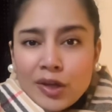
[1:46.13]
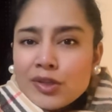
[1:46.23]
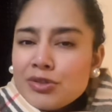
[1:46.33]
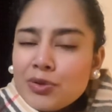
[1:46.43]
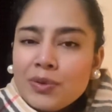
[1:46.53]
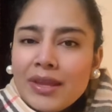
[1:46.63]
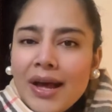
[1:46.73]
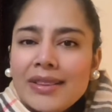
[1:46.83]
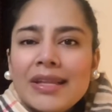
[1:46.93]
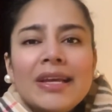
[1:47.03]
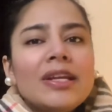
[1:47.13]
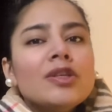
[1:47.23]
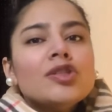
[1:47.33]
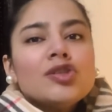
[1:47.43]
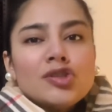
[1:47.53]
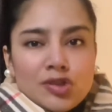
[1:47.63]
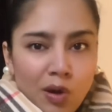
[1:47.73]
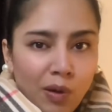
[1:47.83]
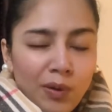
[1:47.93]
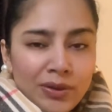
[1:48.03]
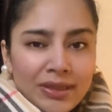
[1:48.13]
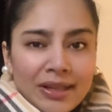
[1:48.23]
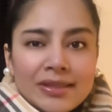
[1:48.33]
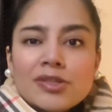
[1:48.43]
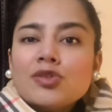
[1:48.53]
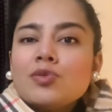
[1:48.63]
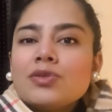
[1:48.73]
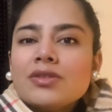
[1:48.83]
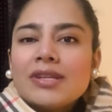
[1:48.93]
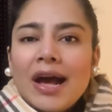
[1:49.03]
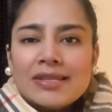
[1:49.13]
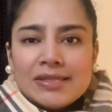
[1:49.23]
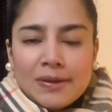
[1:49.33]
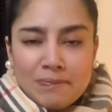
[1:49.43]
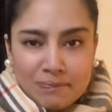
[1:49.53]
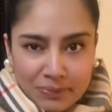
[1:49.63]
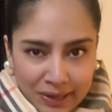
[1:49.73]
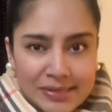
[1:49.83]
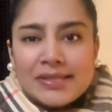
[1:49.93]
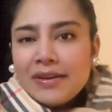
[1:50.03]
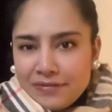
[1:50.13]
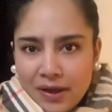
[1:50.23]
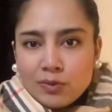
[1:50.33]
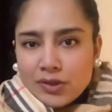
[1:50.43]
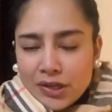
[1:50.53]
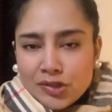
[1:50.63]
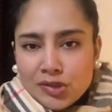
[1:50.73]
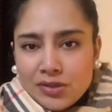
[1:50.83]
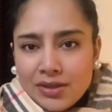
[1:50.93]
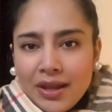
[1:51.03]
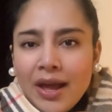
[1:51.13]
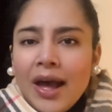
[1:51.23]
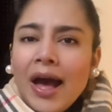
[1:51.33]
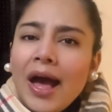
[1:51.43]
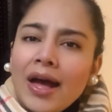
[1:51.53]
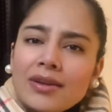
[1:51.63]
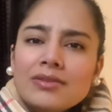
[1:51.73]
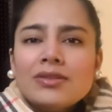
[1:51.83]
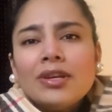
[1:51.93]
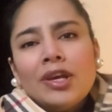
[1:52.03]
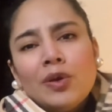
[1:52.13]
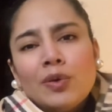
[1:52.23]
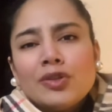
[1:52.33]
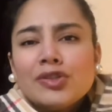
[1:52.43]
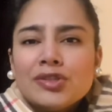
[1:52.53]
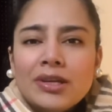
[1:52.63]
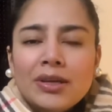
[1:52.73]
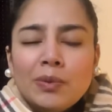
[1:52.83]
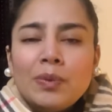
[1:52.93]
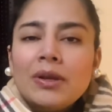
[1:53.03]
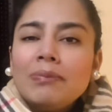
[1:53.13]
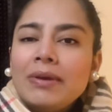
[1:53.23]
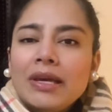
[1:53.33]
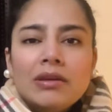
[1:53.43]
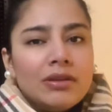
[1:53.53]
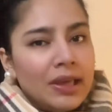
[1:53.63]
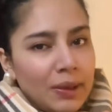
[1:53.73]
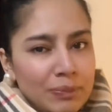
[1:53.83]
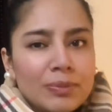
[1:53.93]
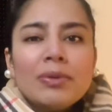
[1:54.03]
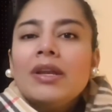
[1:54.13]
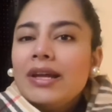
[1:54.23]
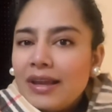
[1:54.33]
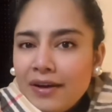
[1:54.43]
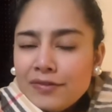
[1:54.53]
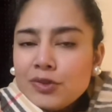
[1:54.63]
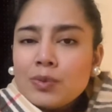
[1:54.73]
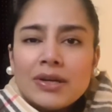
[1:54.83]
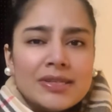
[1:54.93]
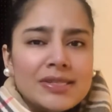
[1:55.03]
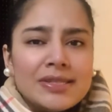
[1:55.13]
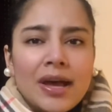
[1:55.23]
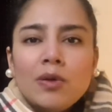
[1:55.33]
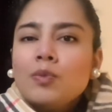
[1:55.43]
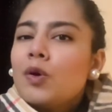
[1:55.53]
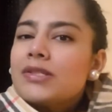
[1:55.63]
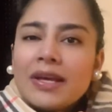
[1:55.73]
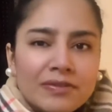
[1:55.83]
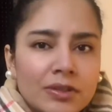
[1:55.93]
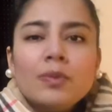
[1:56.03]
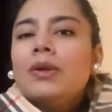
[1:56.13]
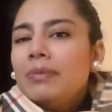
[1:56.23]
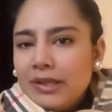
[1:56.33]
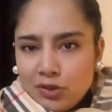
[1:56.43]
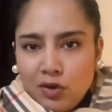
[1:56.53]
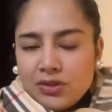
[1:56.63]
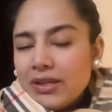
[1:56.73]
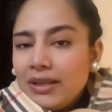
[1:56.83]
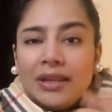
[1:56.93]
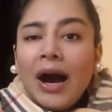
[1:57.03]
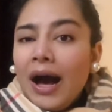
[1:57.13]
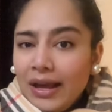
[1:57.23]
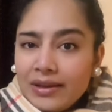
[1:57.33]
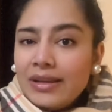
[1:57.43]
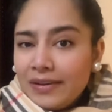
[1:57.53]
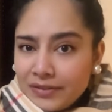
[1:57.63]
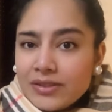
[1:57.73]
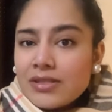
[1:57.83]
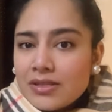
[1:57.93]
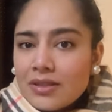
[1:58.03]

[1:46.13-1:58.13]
so that they can ensure that the student has the basic foundation and he or she will be capable enough to understand whatever will be taught in the higher levels.